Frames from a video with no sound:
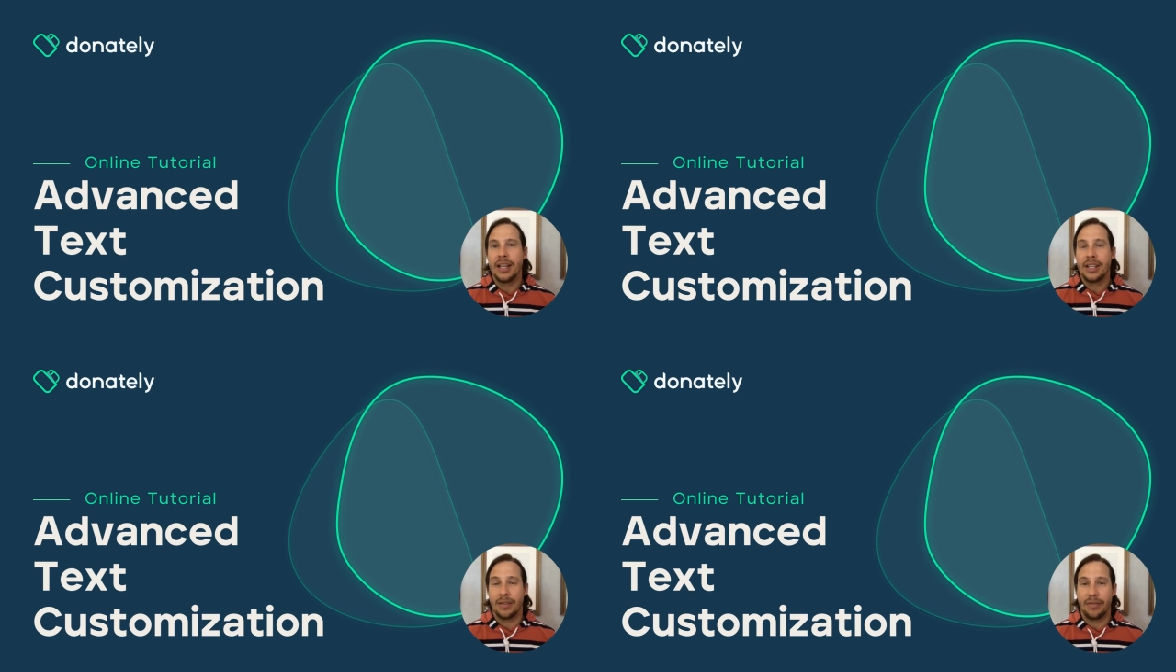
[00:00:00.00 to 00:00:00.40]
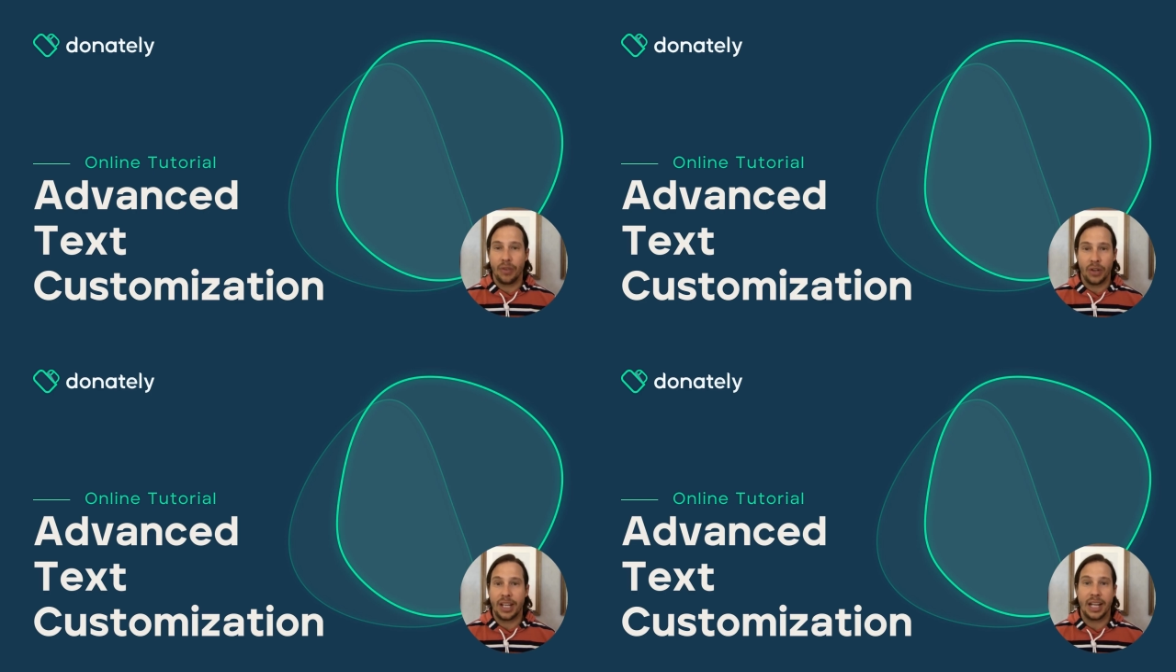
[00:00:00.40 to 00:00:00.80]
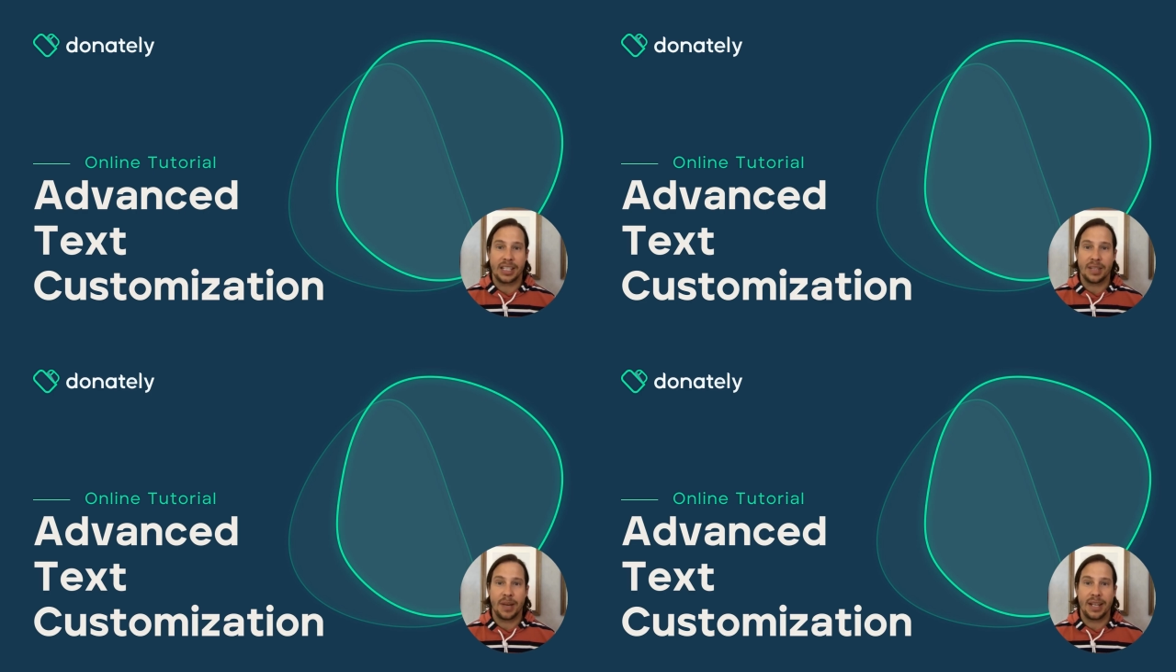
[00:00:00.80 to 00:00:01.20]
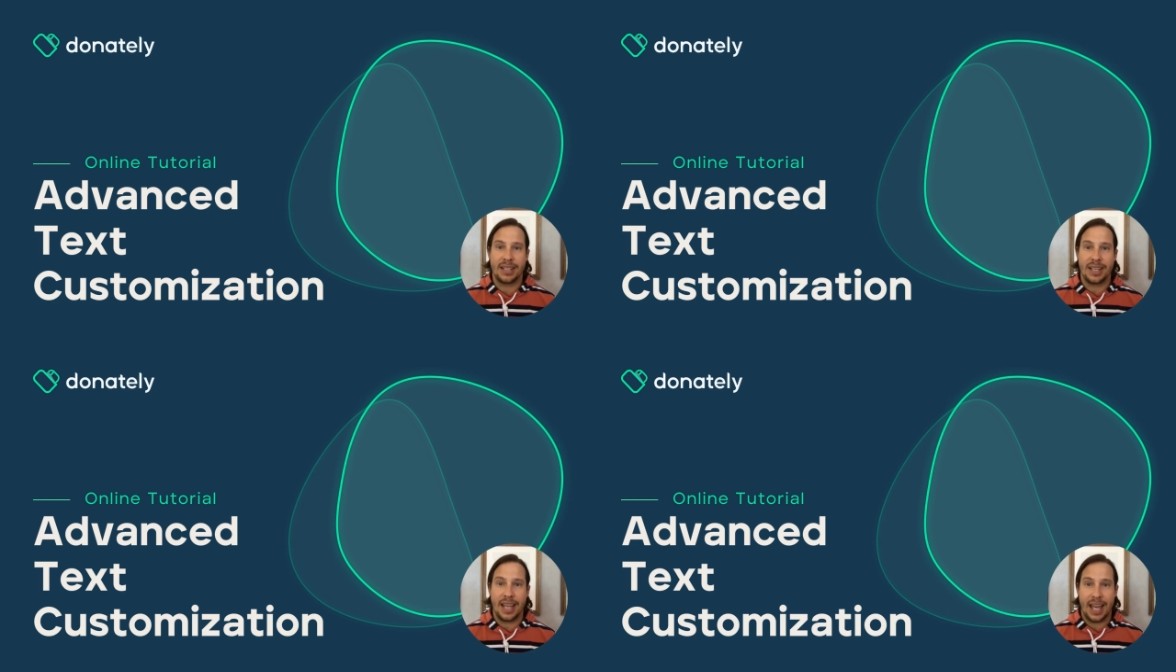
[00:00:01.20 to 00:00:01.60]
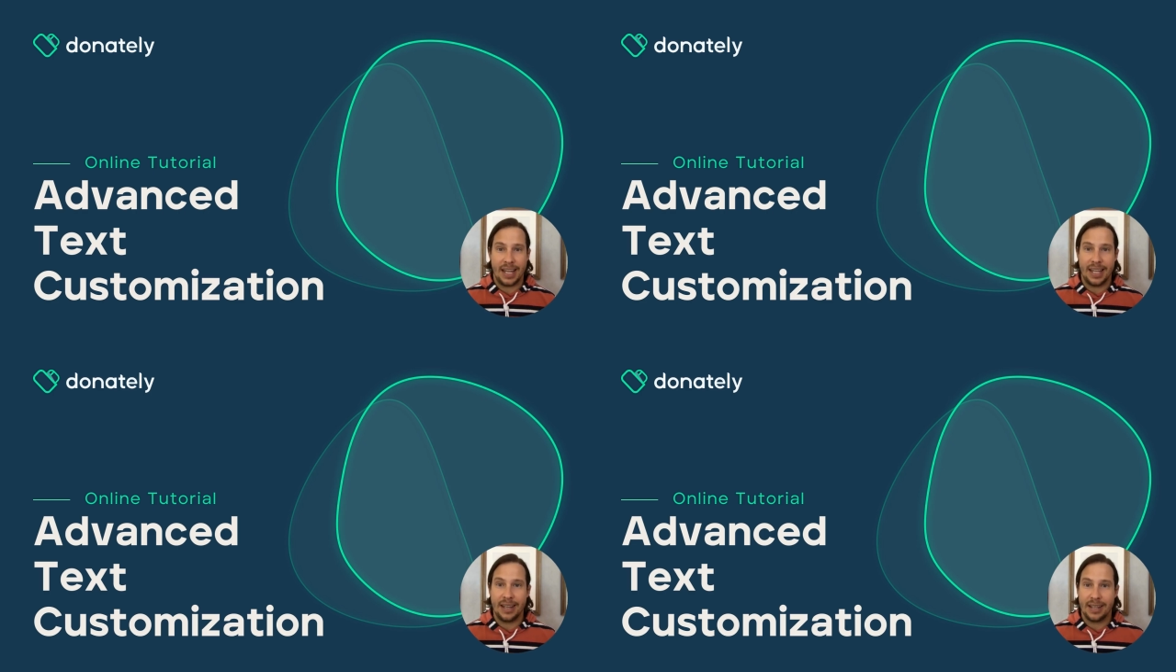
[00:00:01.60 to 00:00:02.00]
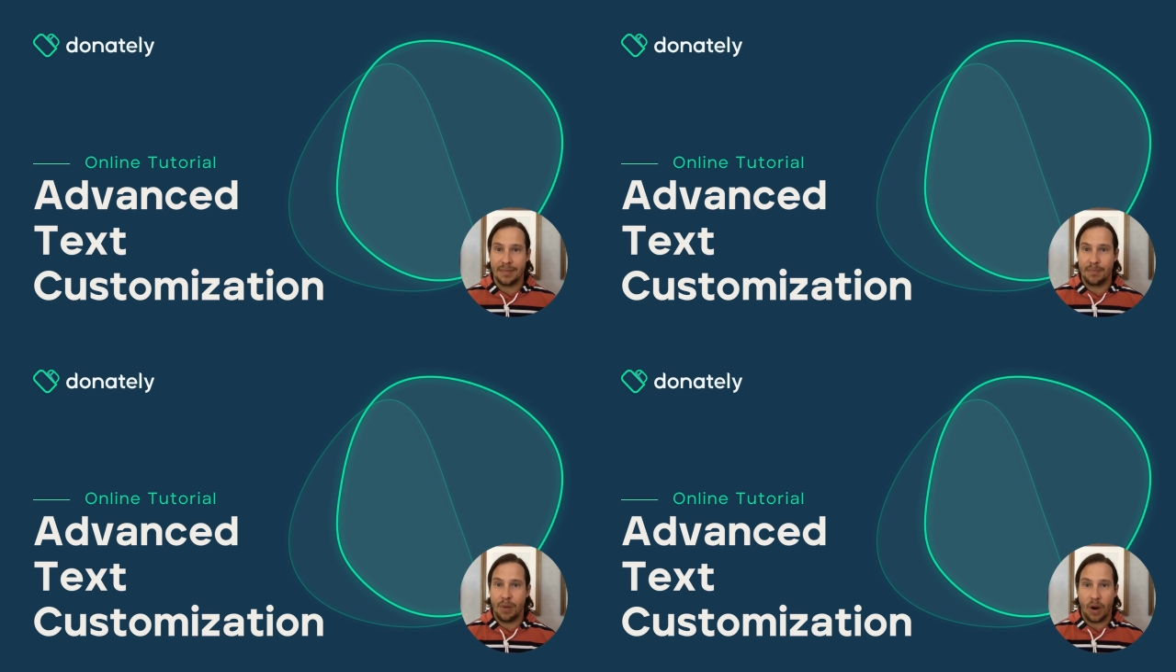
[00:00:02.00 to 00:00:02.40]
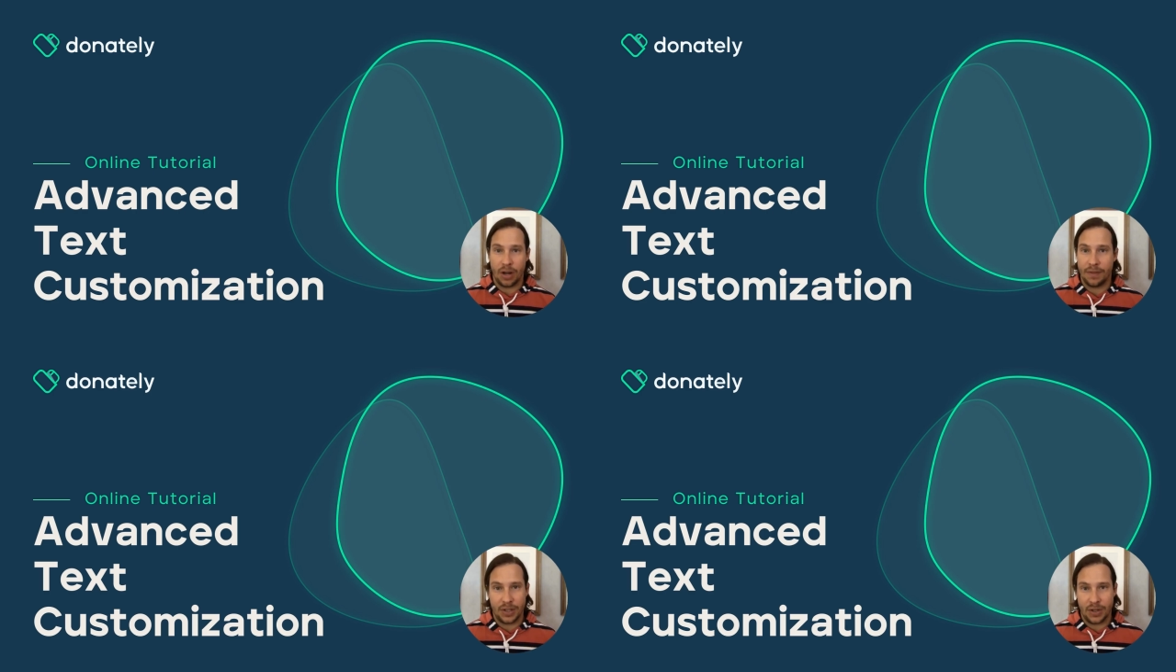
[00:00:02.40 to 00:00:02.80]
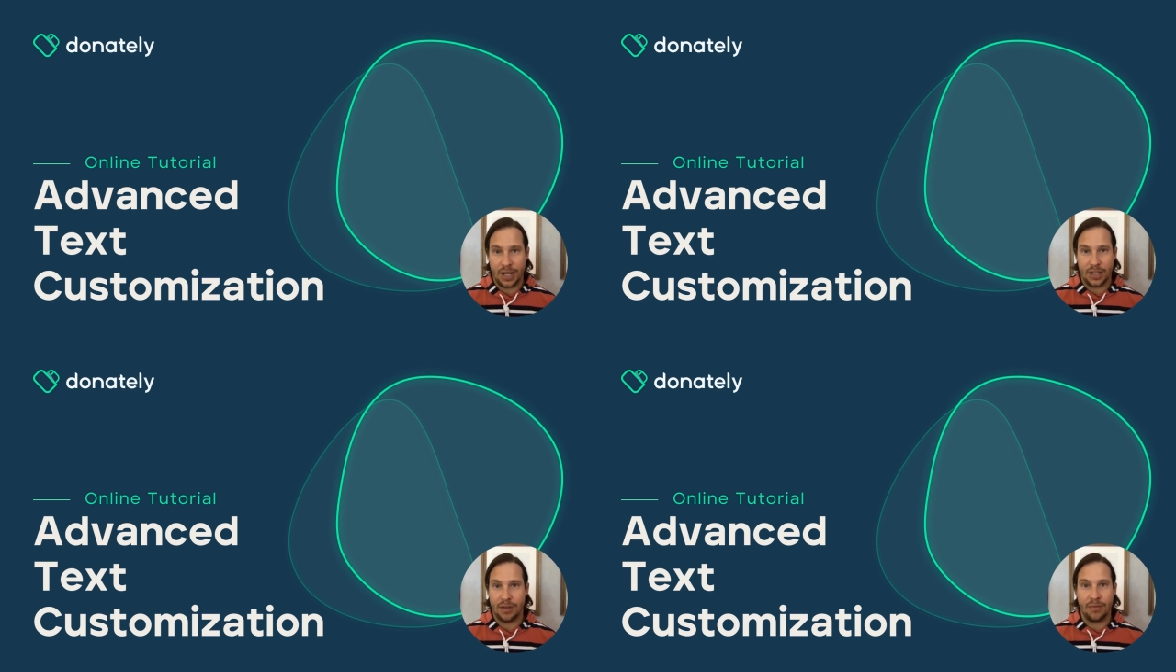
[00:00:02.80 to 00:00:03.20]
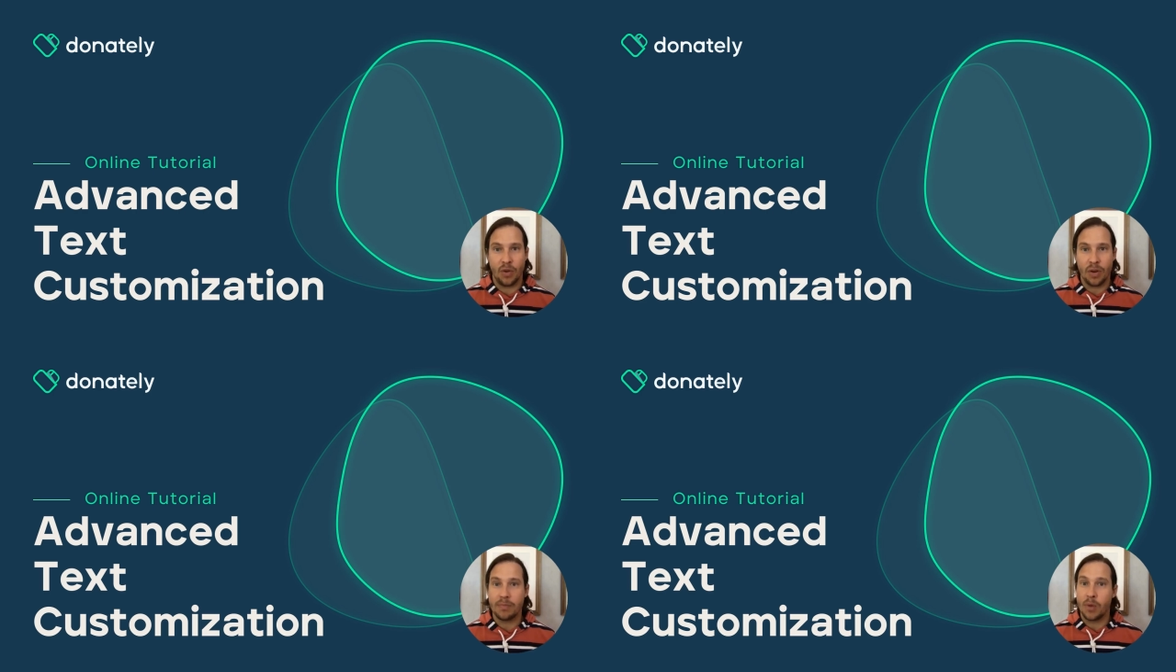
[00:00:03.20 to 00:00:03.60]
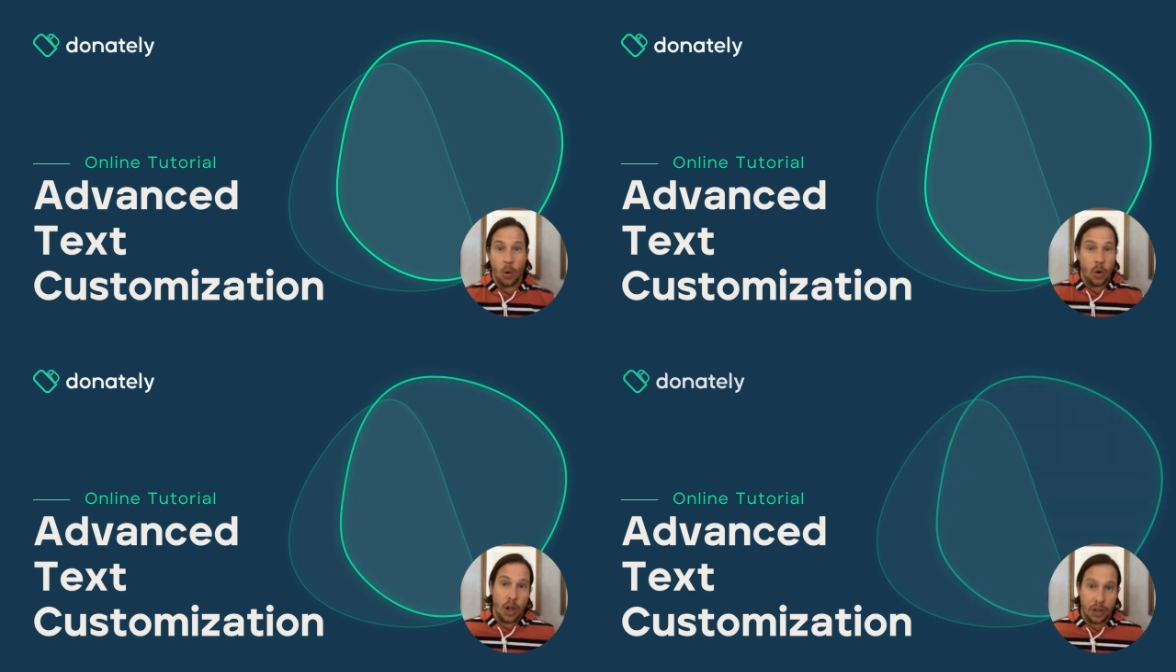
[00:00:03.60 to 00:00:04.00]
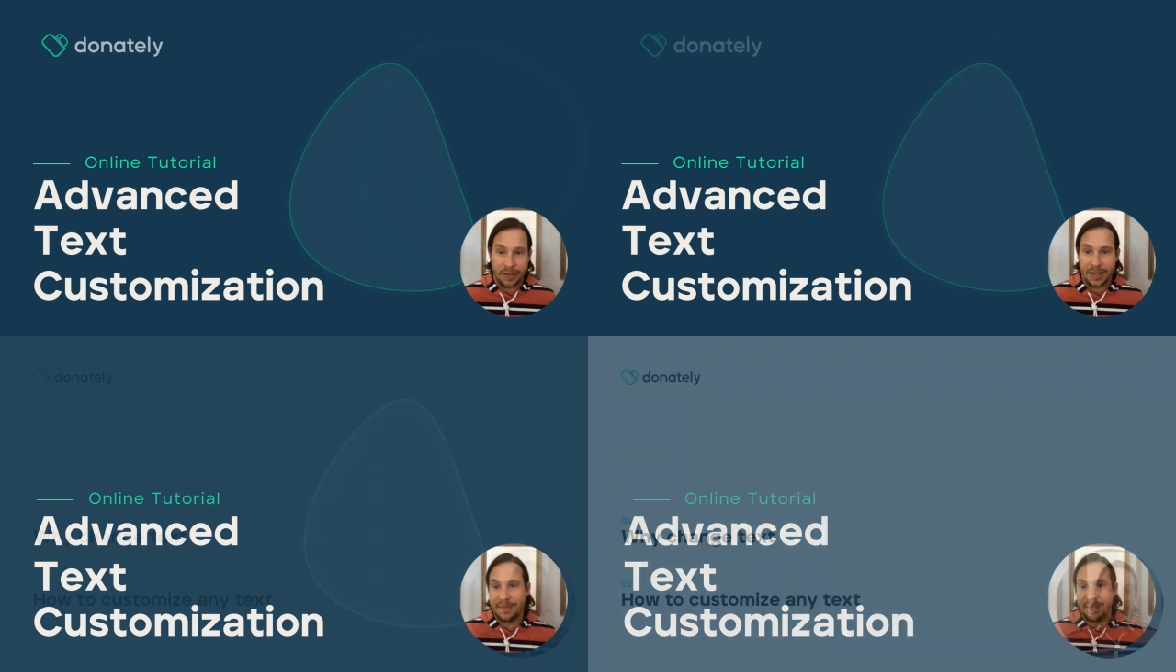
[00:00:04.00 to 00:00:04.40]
to fully customize any part of the donation form or all of it.